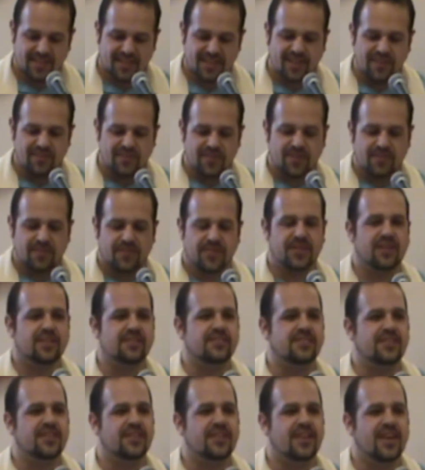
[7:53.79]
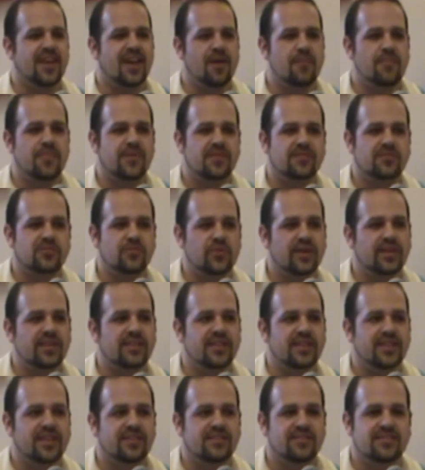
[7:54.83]
even if things didn't happen as
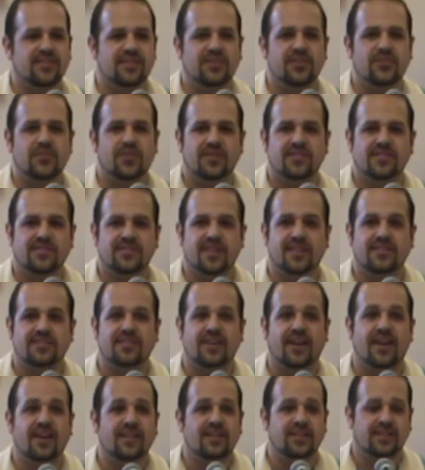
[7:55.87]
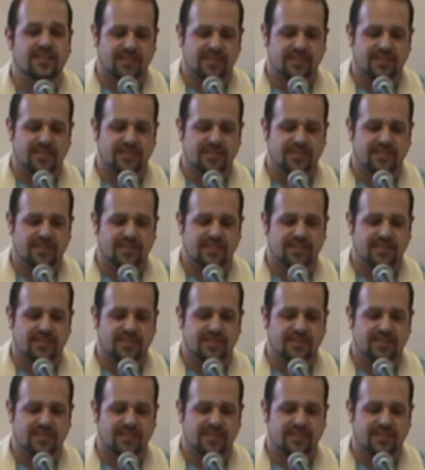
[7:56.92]
quickly as they do on CSI.